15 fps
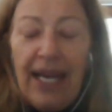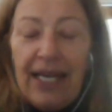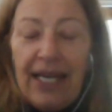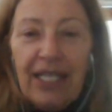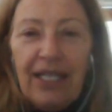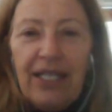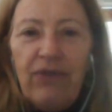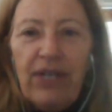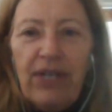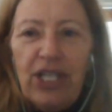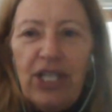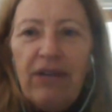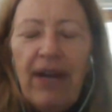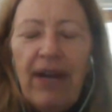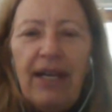actually
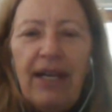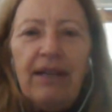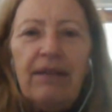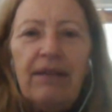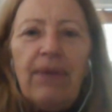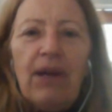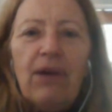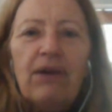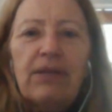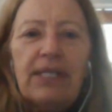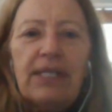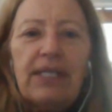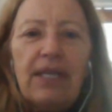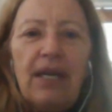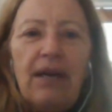regenerating it,
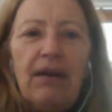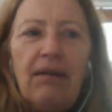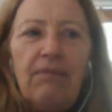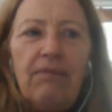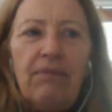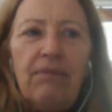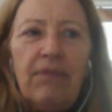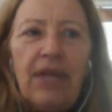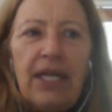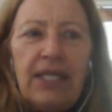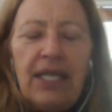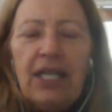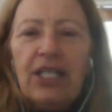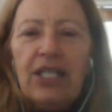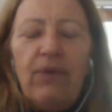because that's
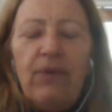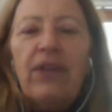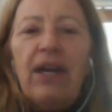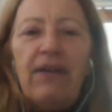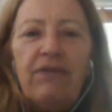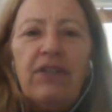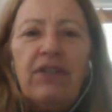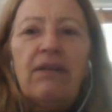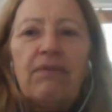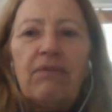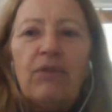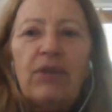actually what they've done.